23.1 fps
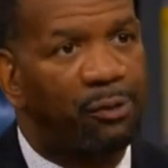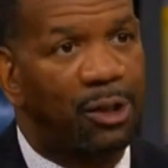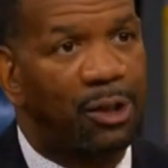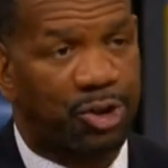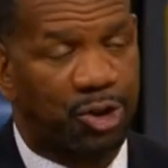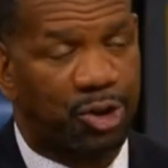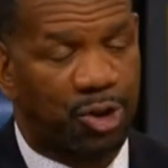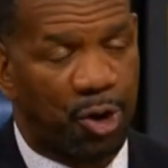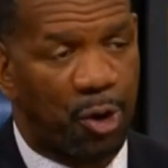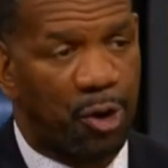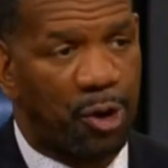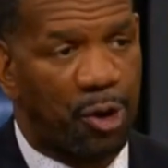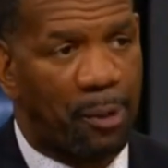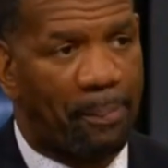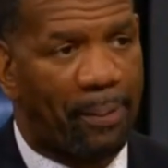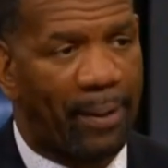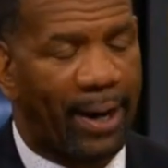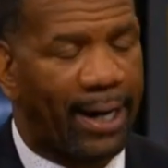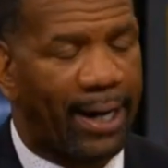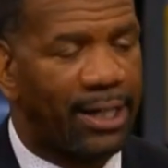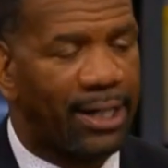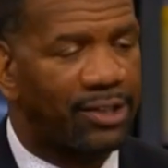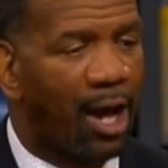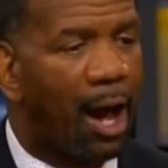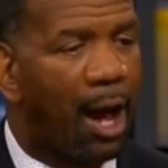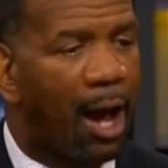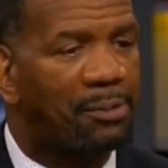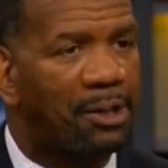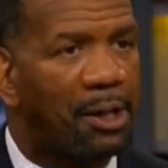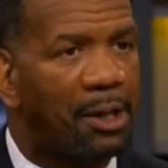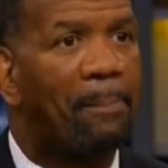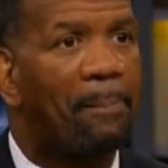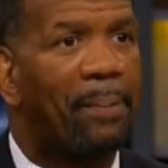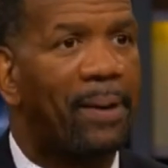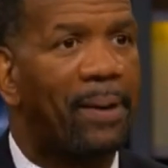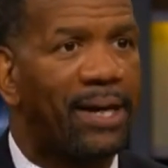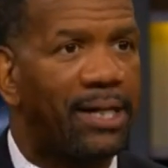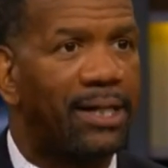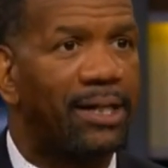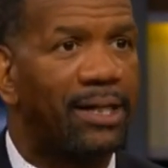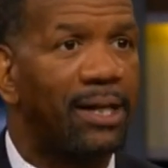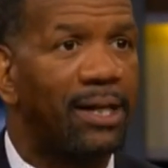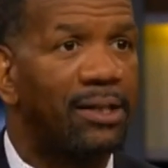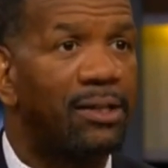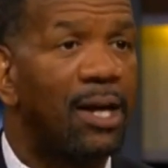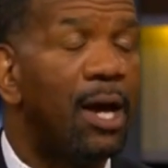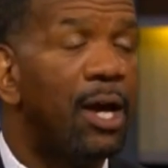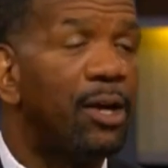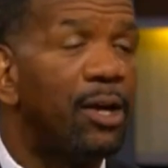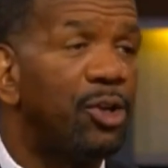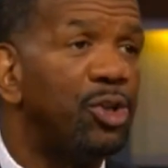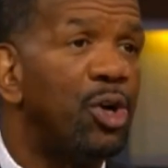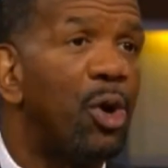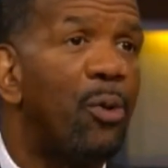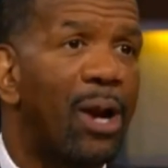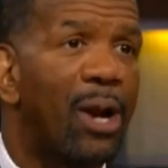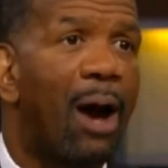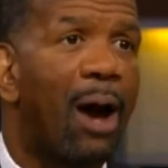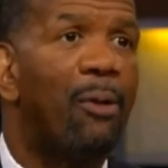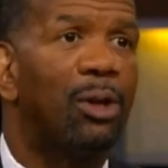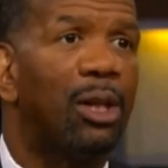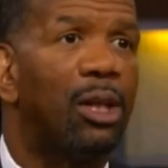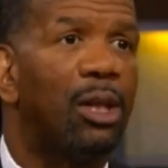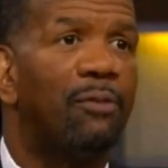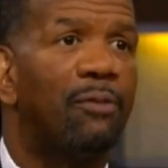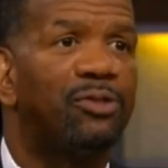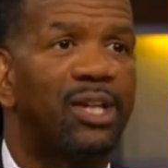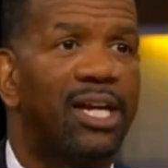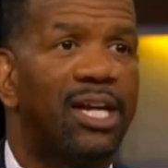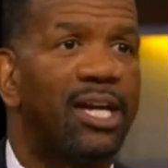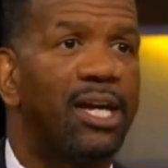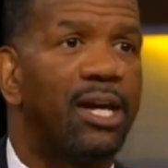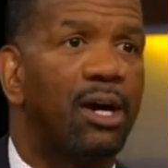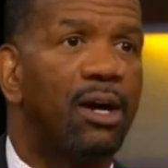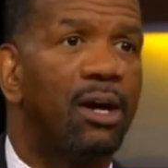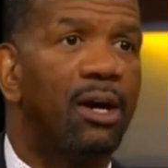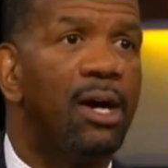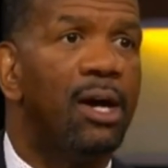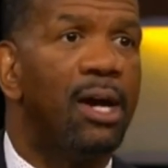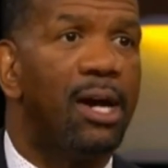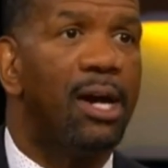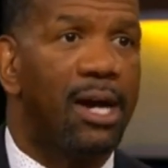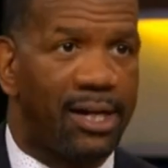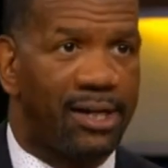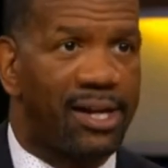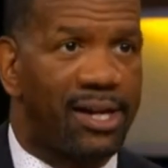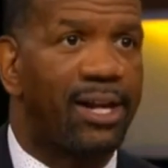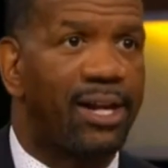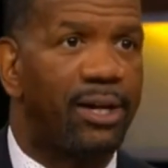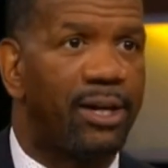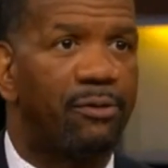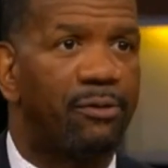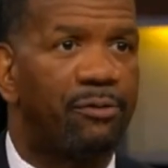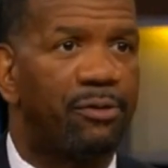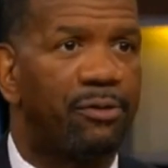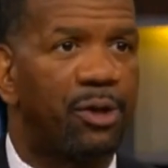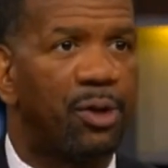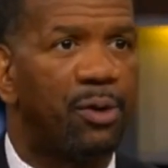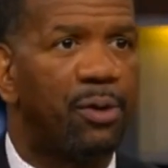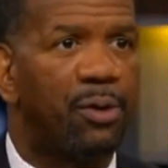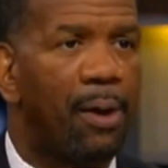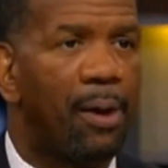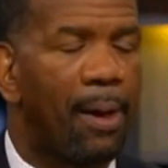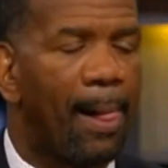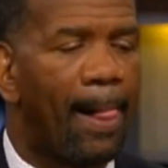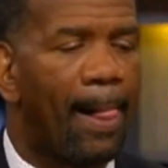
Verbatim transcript: Let's turn the page. I'm competing it. You know what I would love to hear in that interview?